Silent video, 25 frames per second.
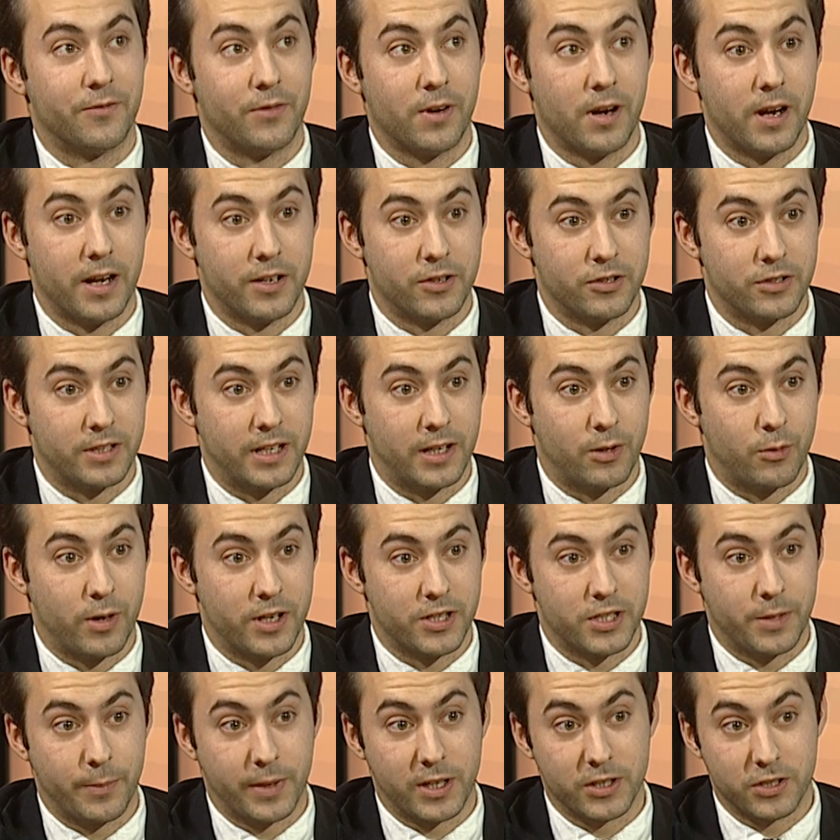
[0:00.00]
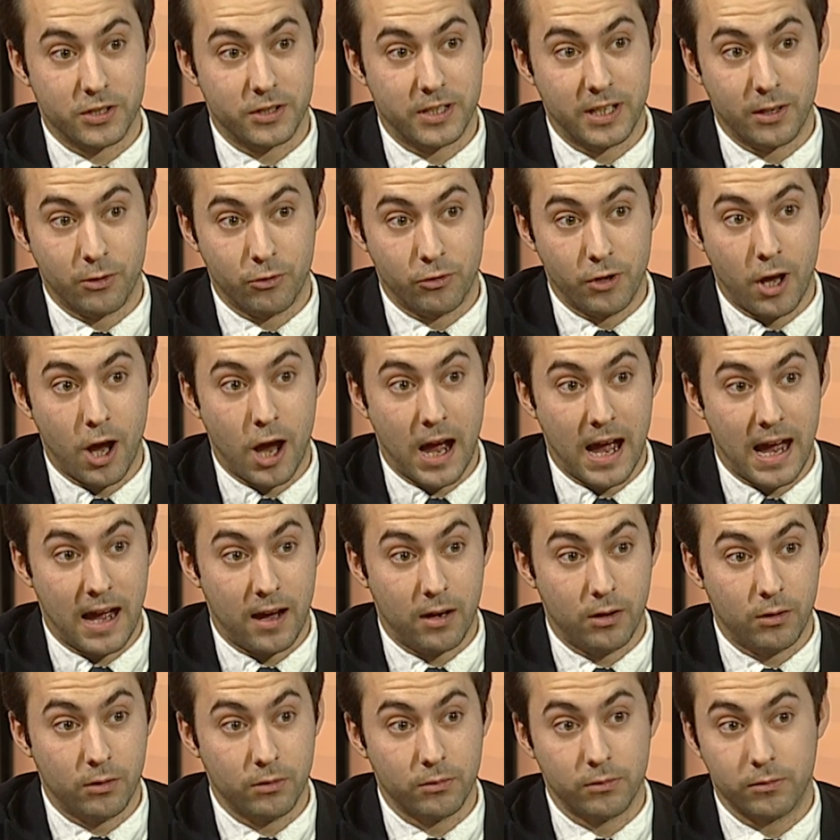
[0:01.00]
a very interesting question, because until
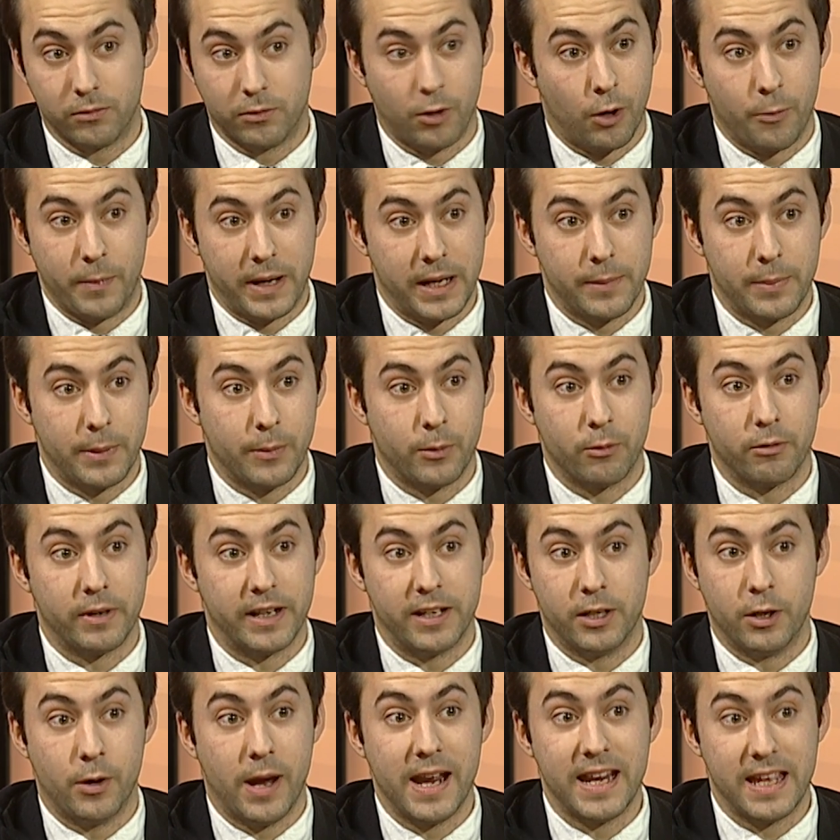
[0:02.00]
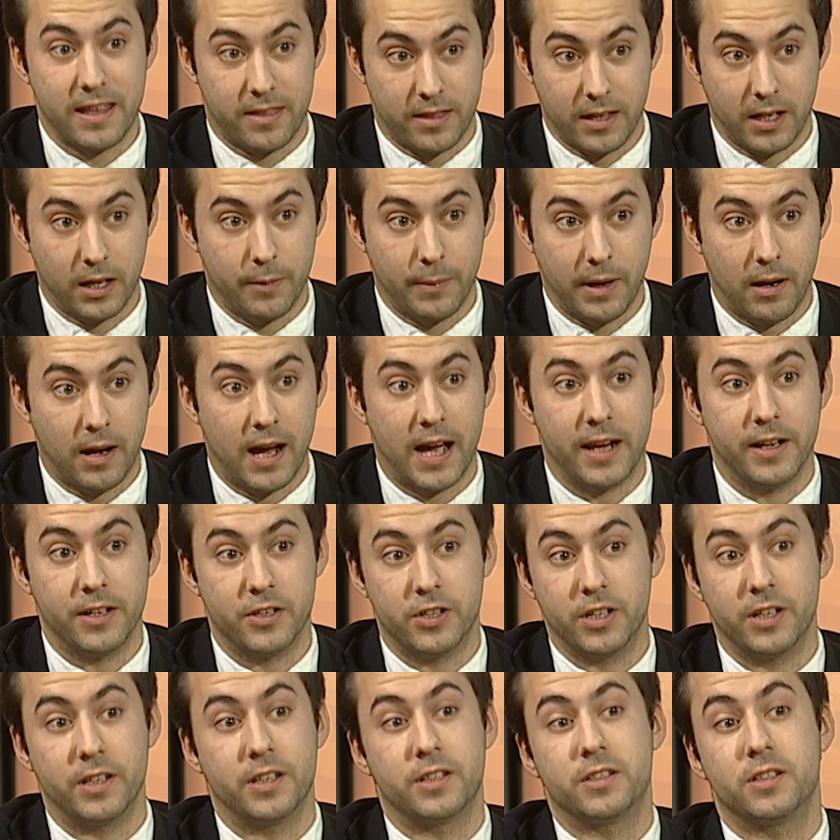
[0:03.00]
now, not many people really knew anything about
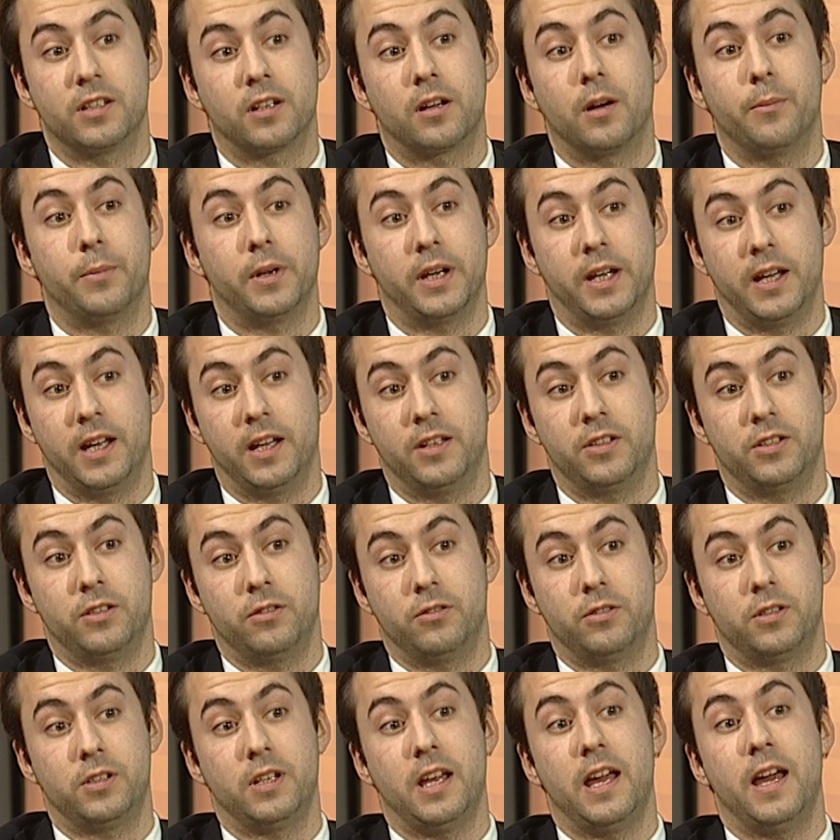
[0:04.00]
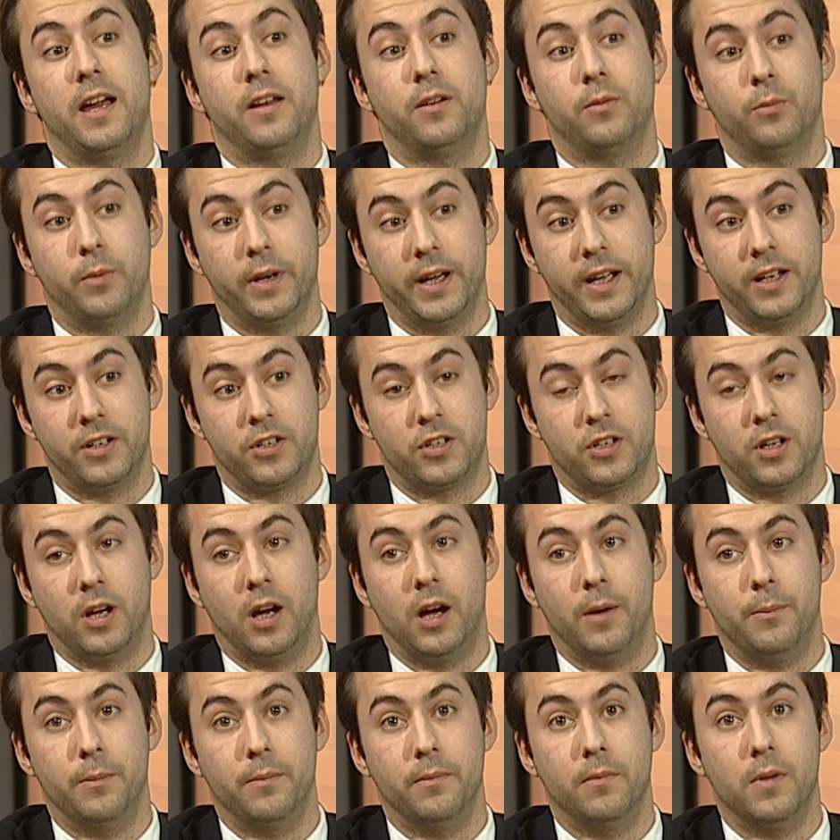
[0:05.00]
Hanergy. This is a company, as you said, which
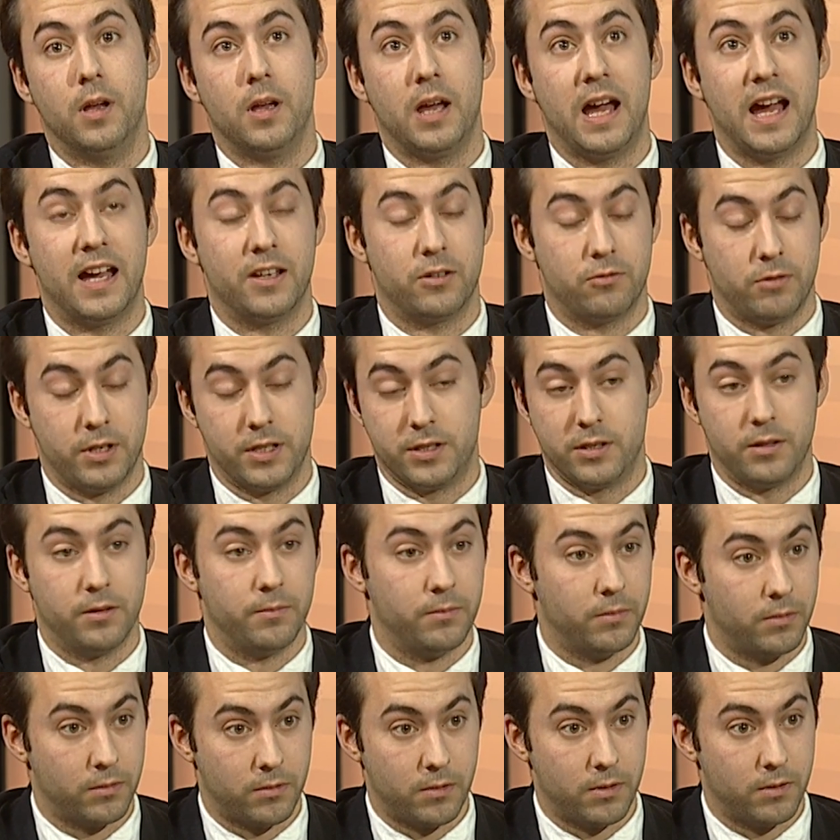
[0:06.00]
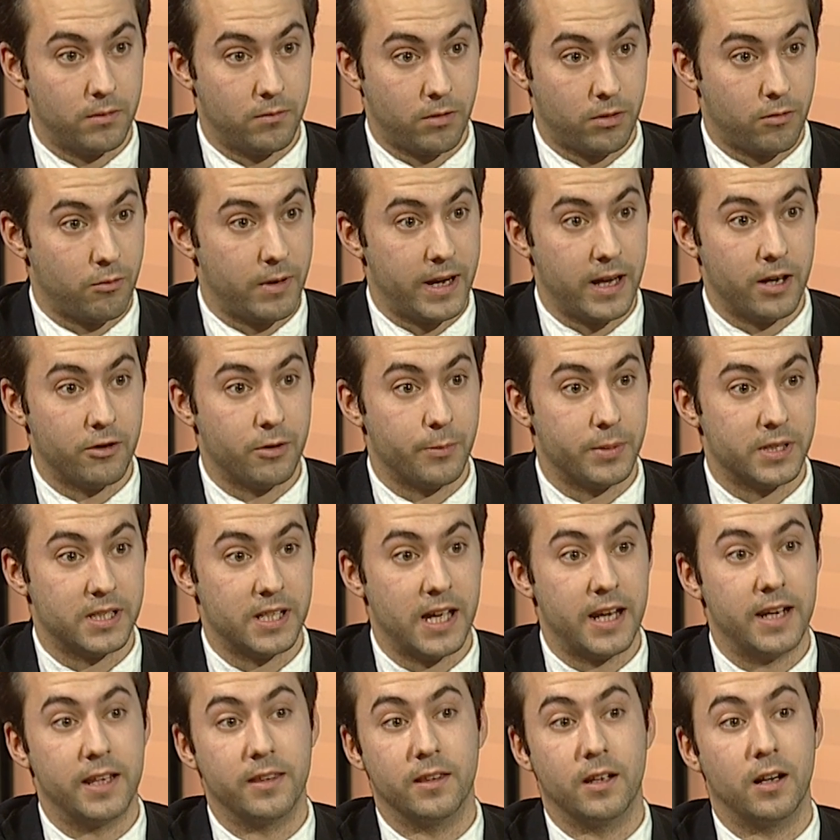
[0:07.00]
has risen
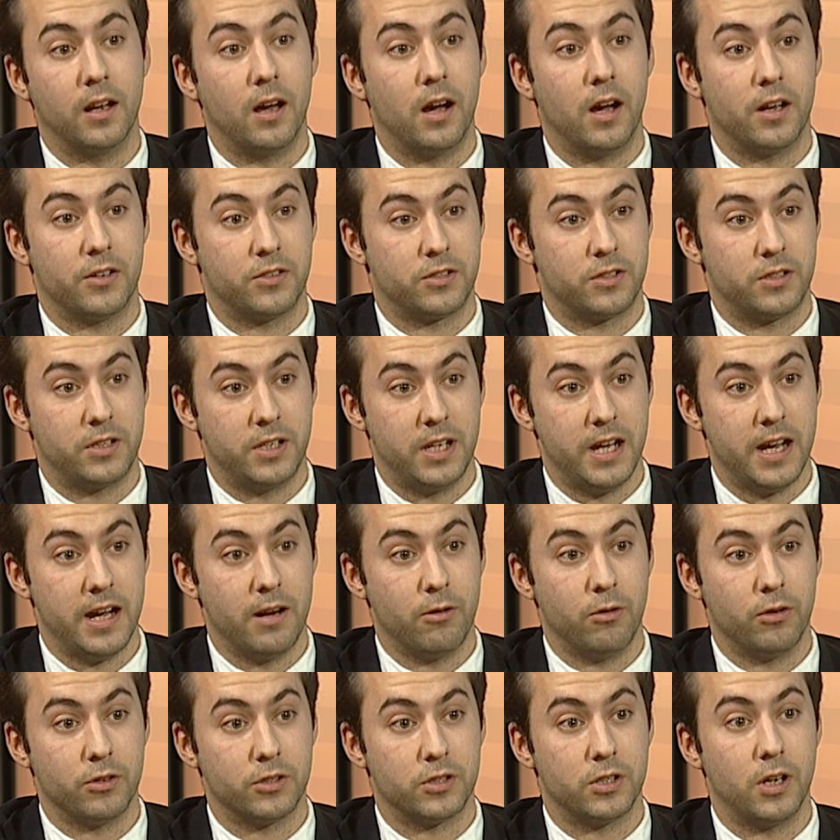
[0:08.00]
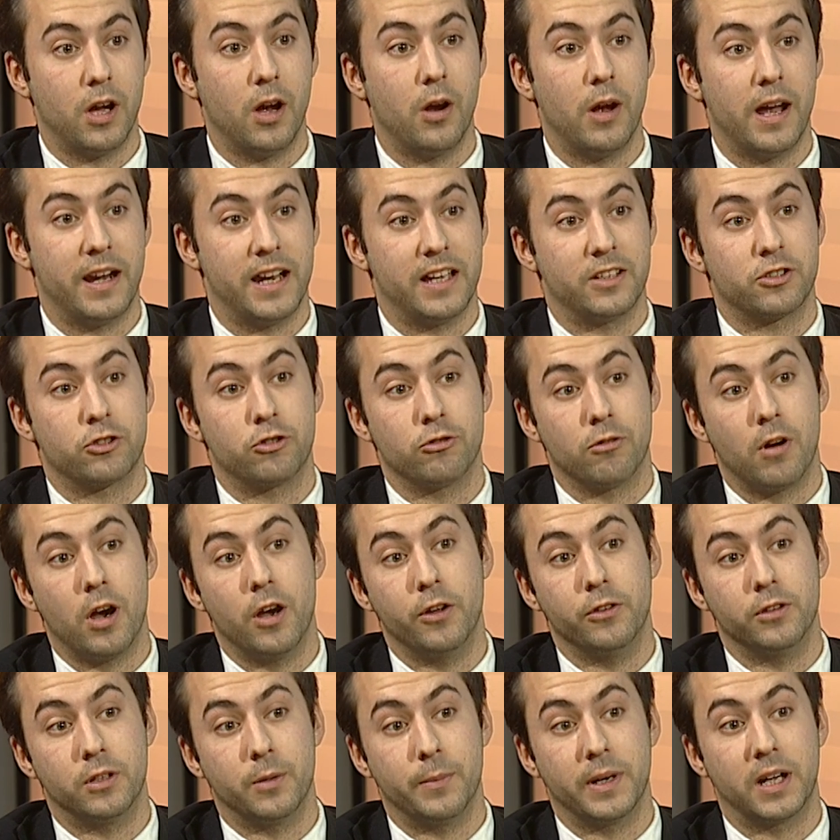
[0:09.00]
300% in the last year or so and has
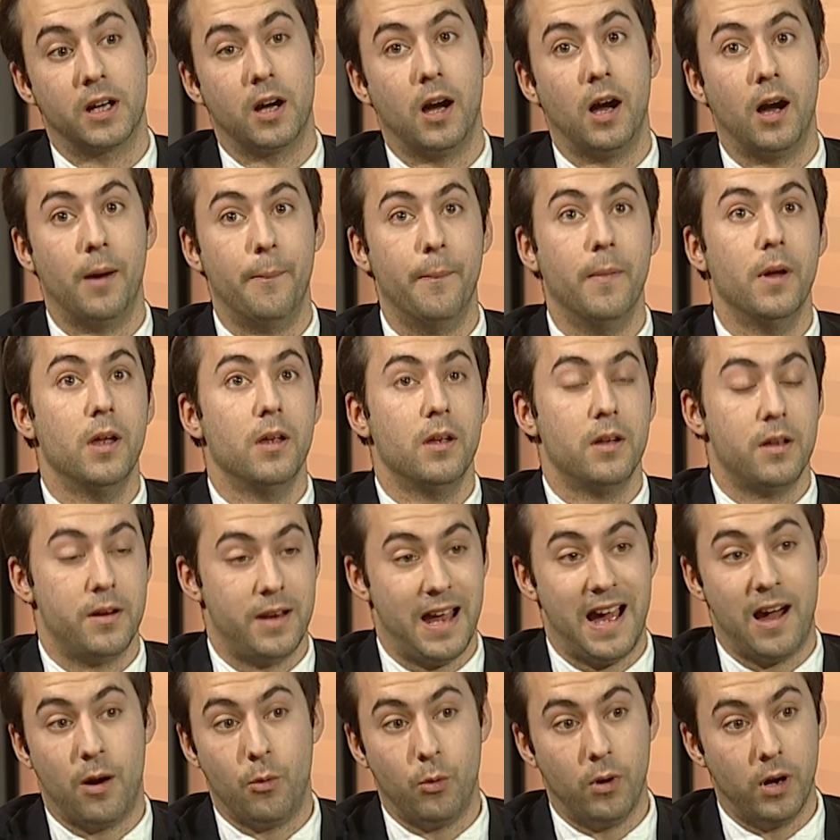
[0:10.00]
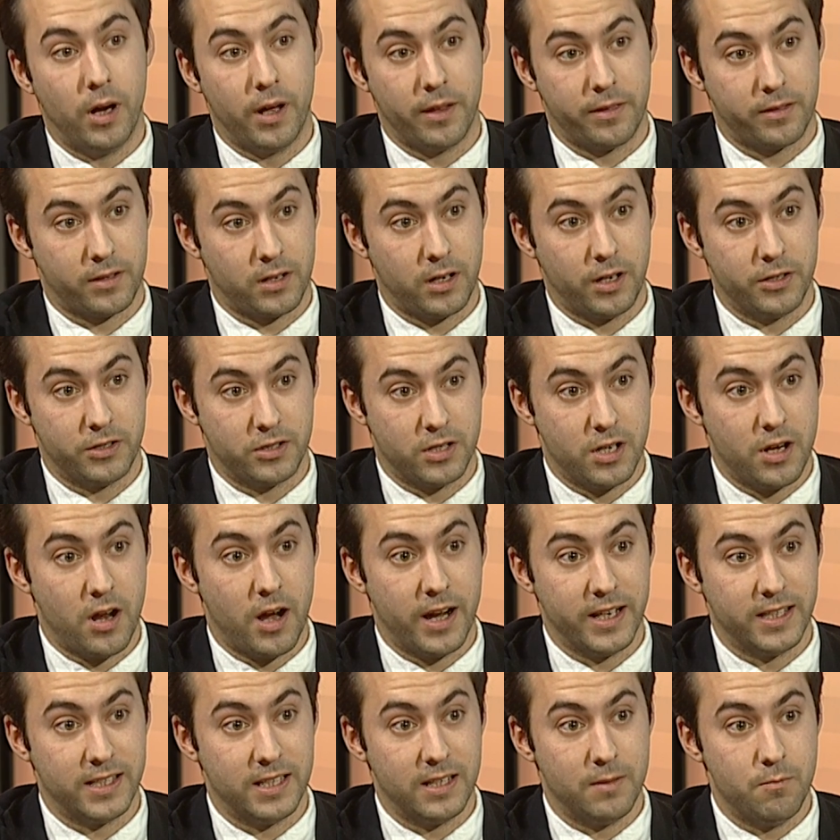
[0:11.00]
grown to become now worth close to
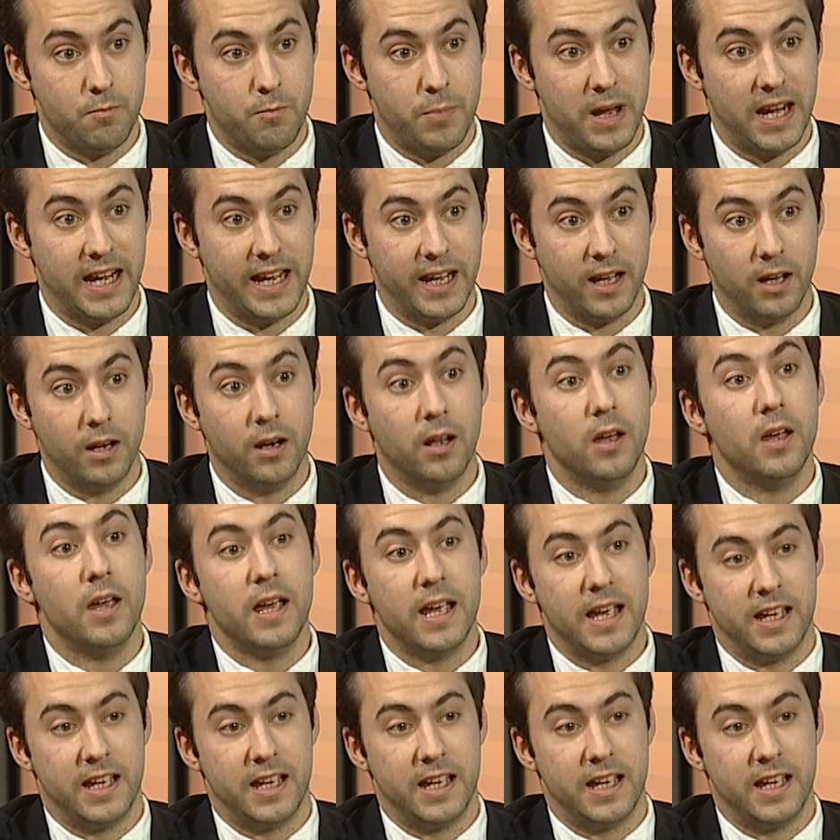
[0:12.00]
$19 billion.